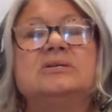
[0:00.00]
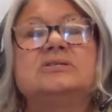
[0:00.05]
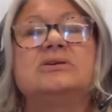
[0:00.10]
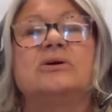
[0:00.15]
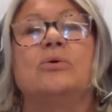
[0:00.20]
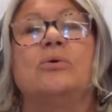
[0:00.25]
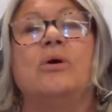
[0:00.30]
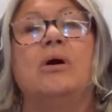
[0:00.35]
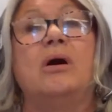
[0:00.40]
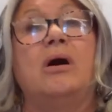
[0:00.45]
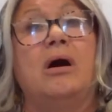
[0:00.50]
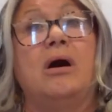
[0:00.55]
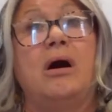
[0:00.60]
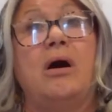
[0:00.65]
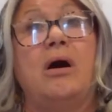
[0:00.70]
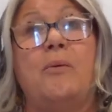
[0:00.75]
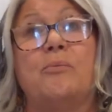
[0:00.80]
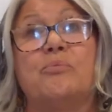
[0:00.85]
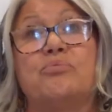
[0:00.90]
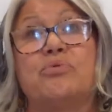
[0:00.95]
So
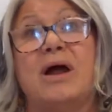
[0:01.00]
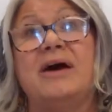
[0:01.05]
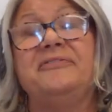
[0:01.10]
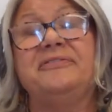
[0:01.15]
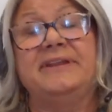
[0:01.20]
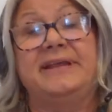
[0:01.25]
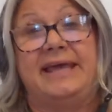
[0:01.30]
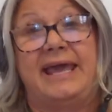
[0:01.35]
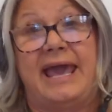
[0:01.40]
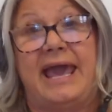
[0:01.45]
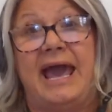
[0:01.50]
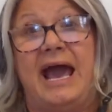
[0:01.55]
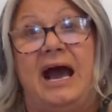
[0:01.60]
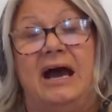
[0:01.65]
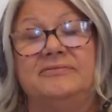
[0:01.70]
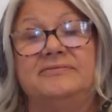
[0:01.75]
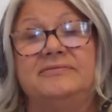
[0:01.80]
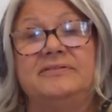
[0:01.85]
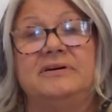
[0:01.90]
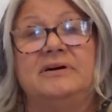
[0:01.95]
roughly
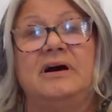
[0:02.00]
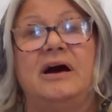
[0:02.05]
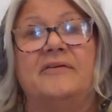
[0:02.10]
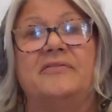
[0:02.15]
half